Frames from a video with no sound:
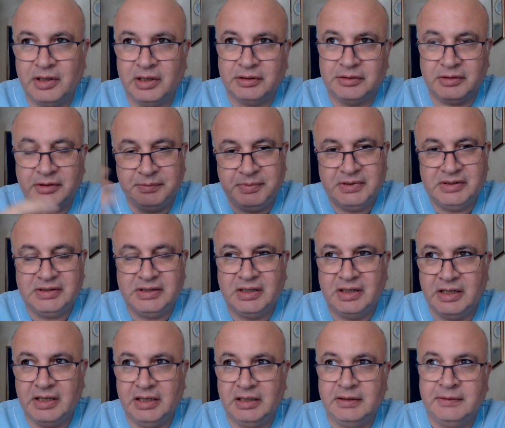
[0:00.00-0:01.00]
artery,
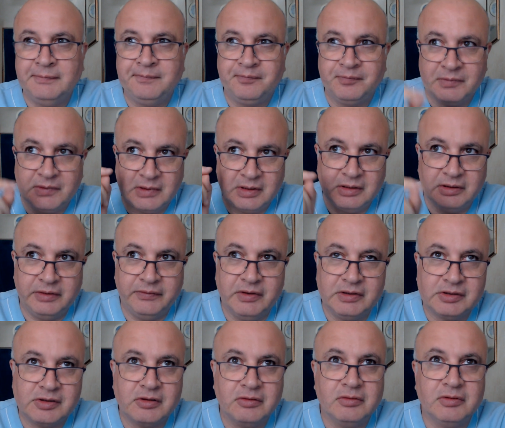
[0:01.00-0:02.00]
PCI,
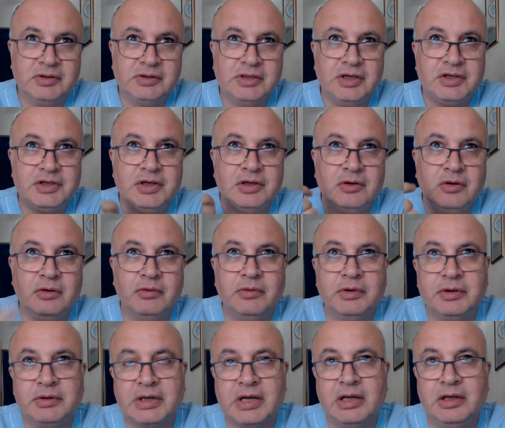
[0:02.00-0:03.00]
revascularization, or
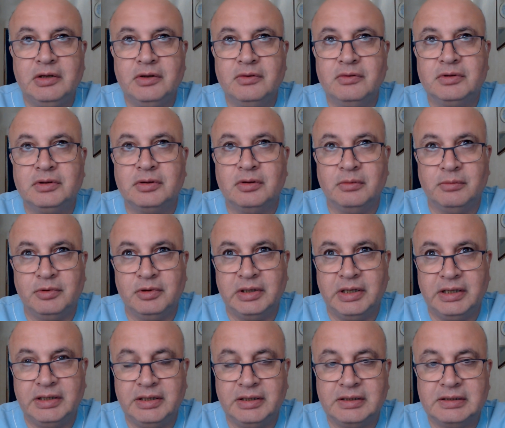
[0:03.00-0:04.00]
we can use
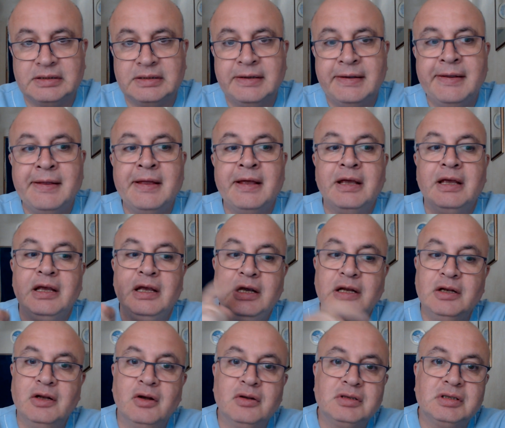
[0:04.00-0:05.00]
thrombolytics.
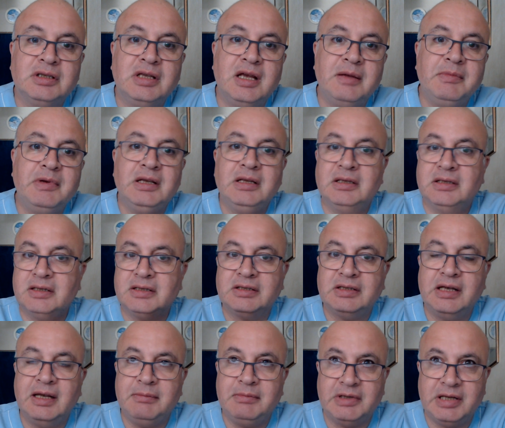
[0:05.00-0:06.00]
In non-STEMI, the
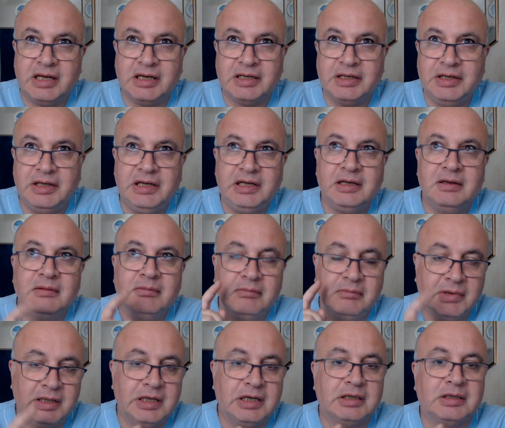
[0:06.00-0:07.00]
same technique,
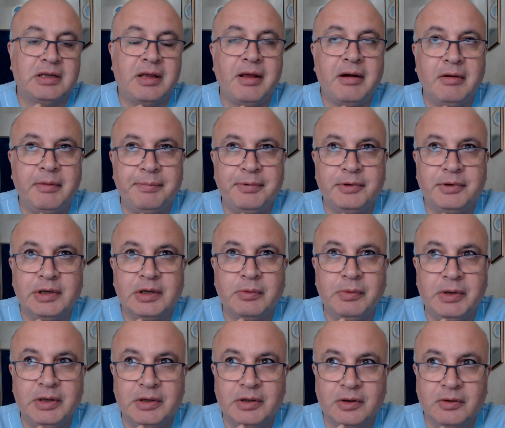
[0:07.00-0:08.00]
but the therapeutic
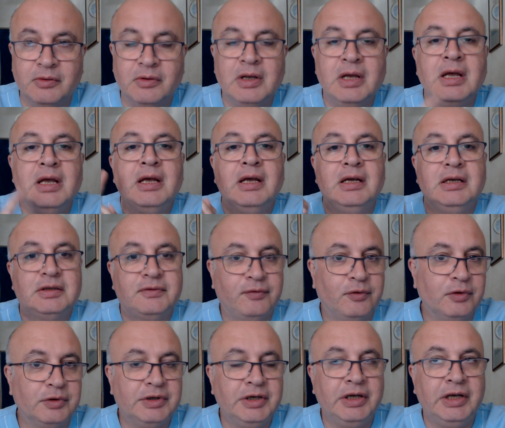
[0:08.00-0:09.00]
window is
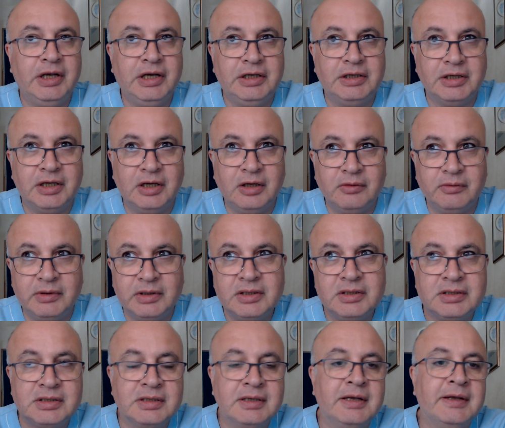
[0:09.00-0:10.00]
48
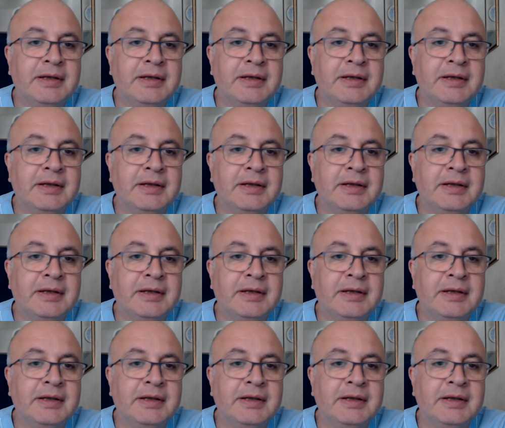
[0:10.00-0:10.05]
hours,